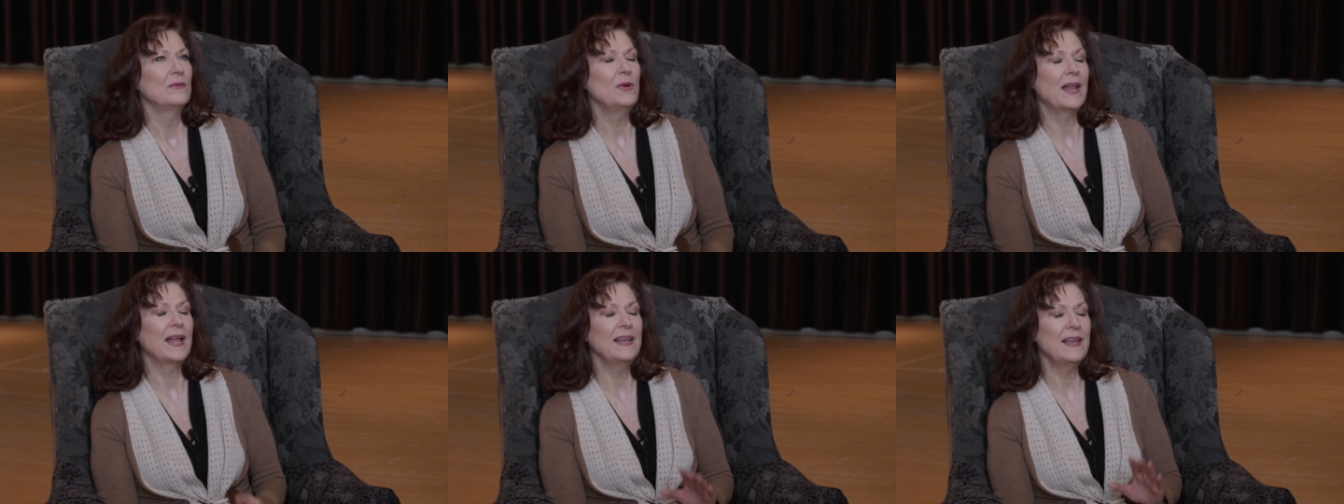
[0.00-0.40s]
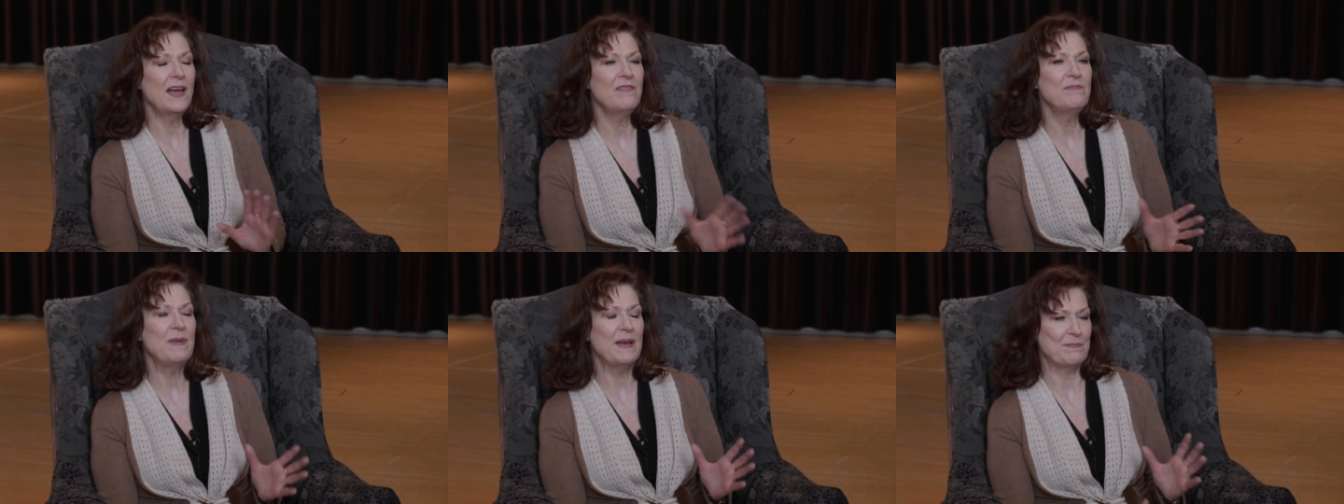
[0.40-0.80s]
well i
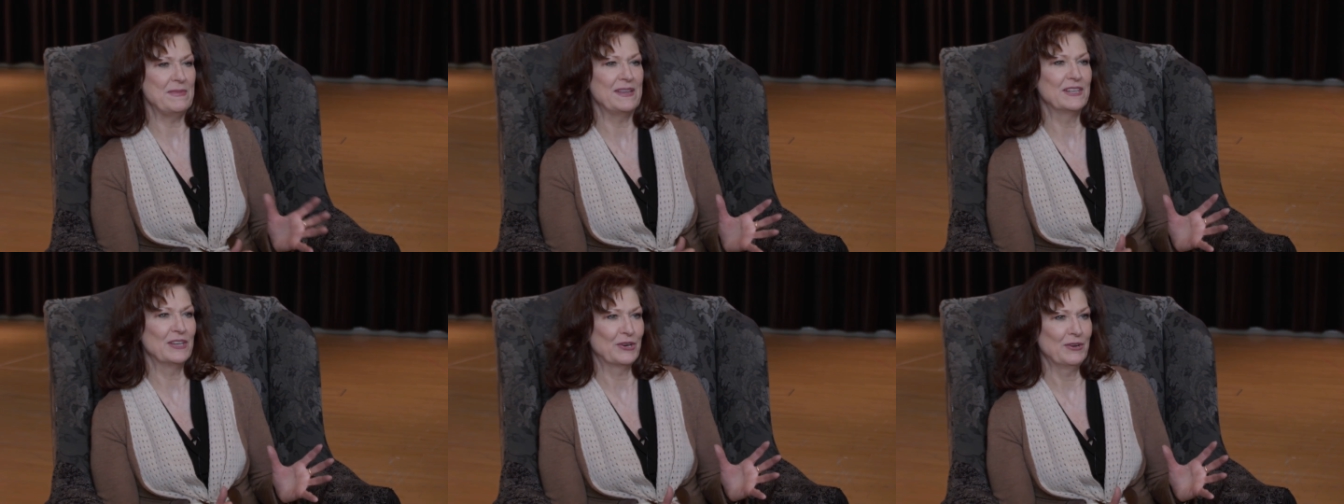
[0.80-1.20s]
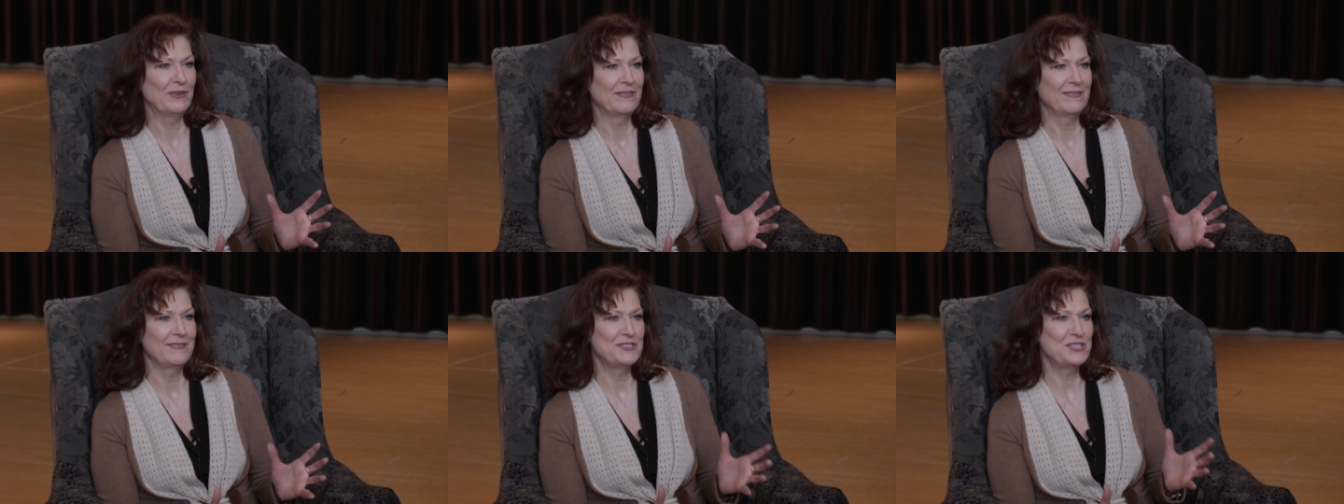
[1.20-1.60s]
love bette midler
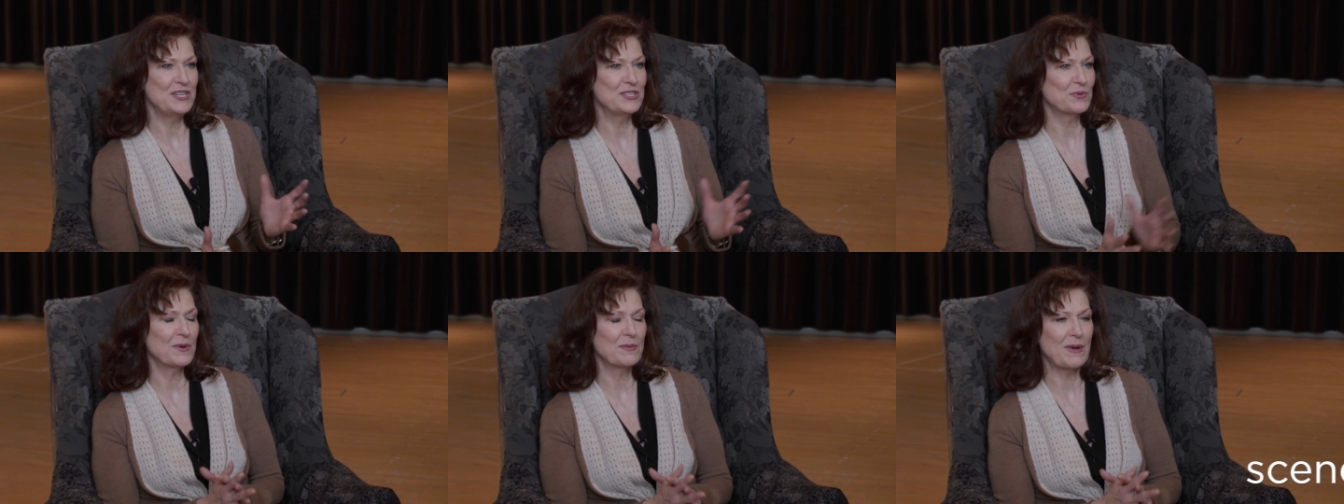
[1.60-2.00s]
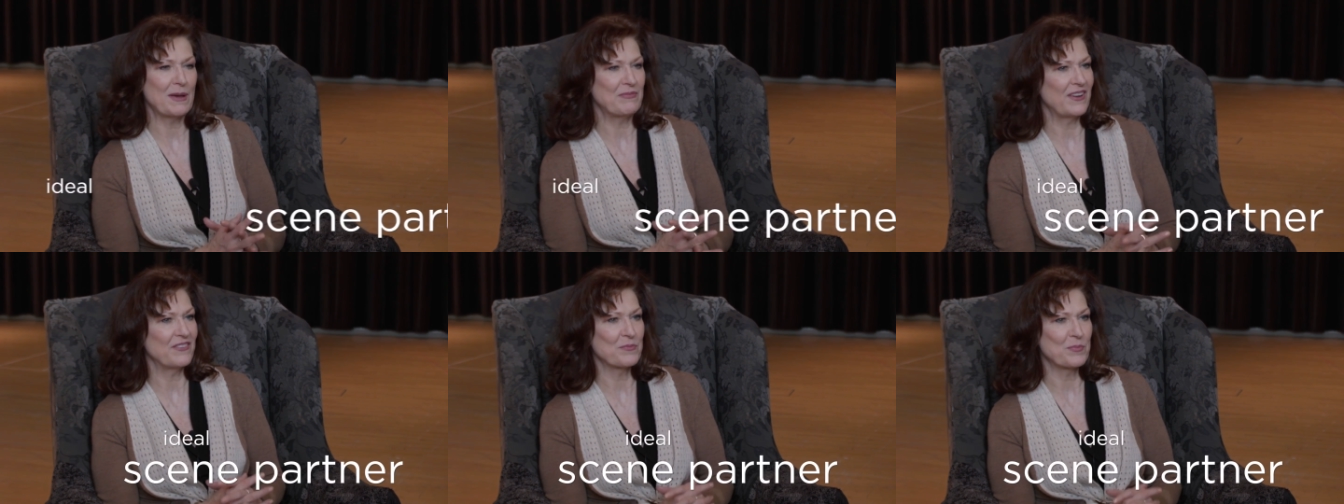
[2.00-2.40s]
she's one of my
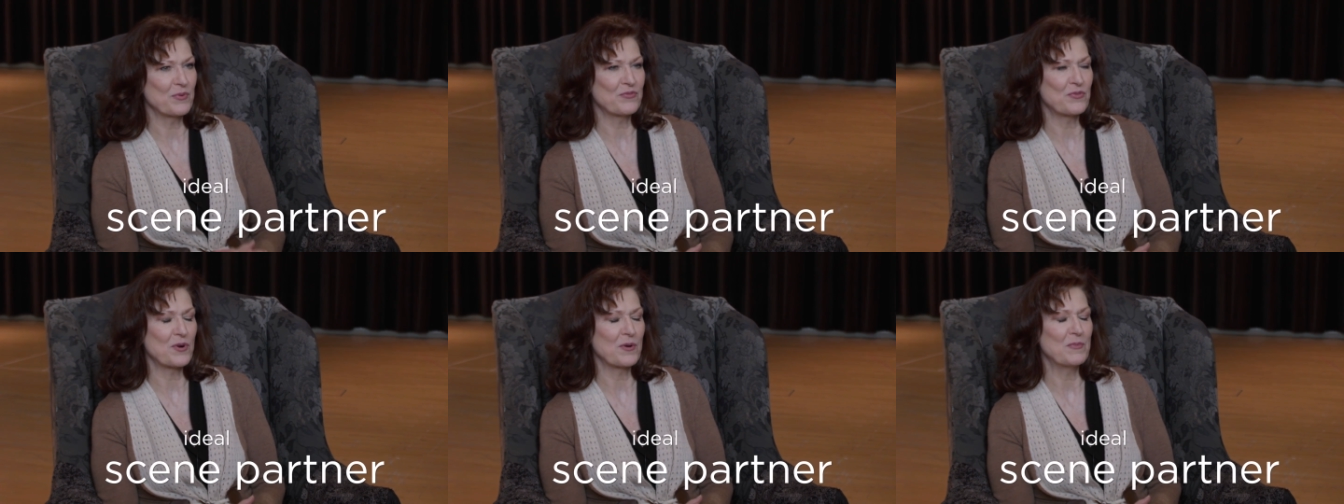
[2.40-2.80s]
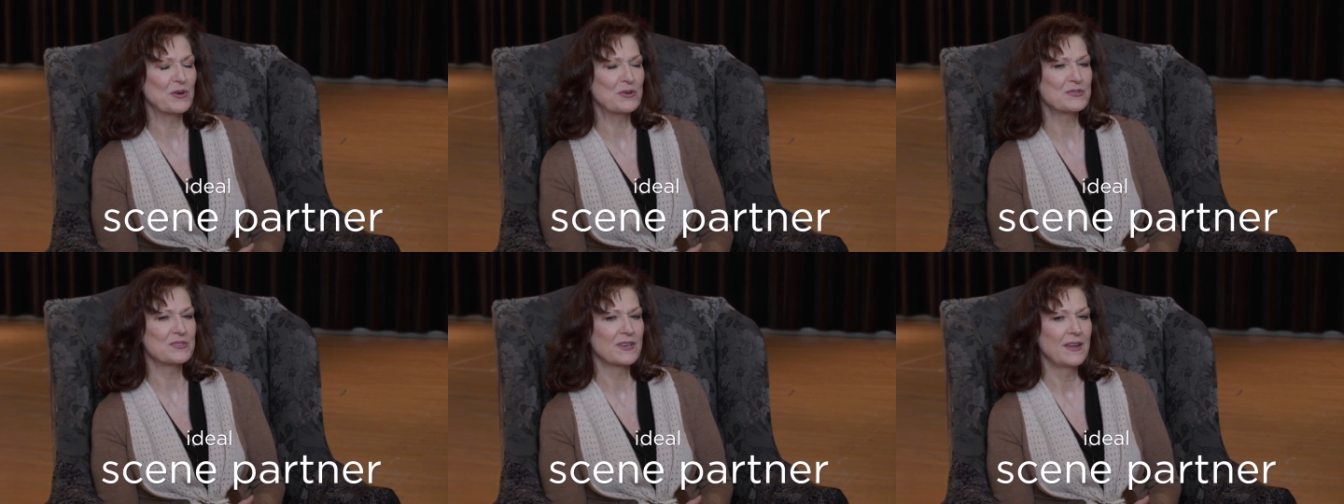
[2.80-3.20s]
favorite
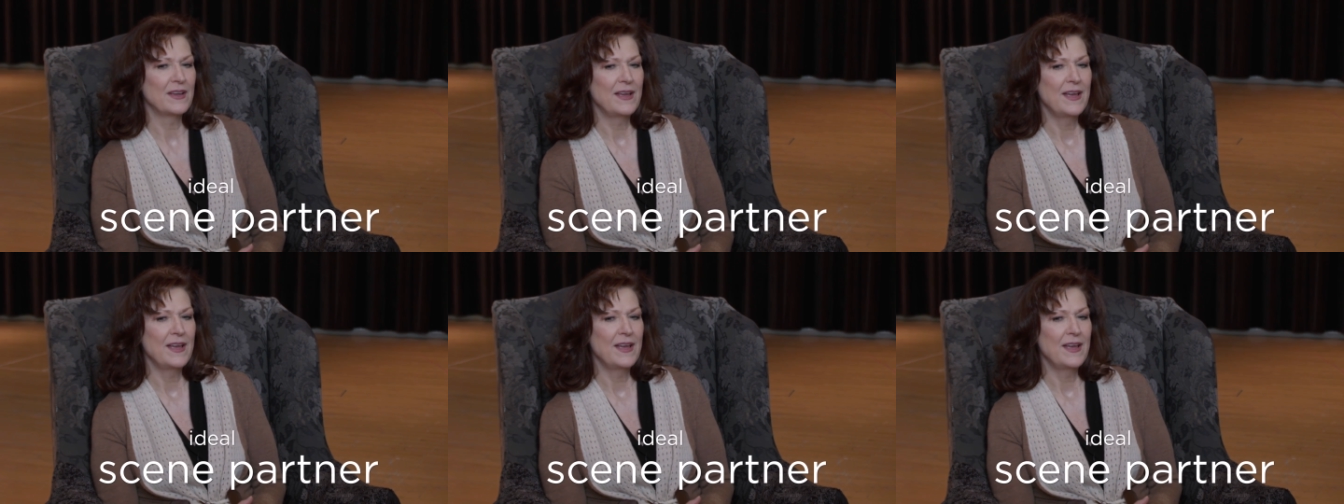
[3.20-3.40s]
performers